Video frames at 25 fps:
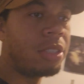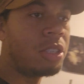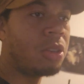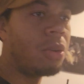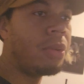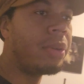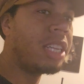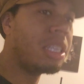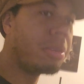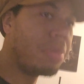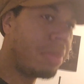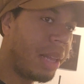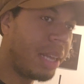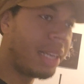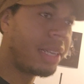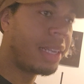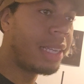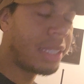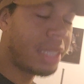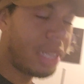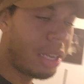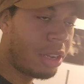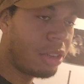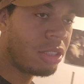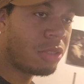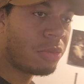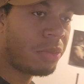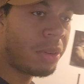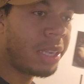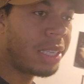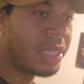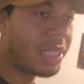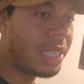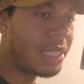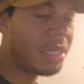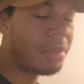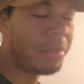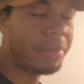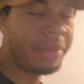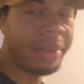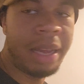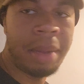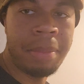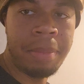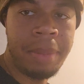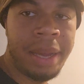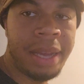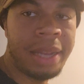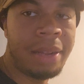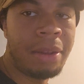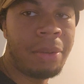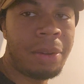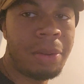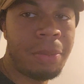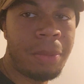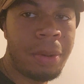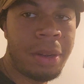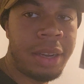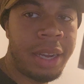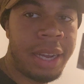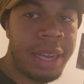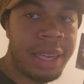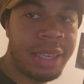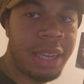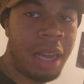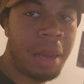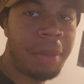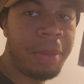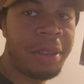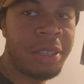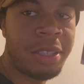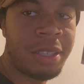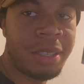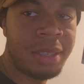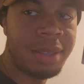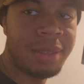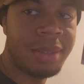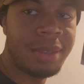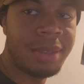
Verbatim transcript: doing his blood things here is really just some dead man on Wonderland type issue.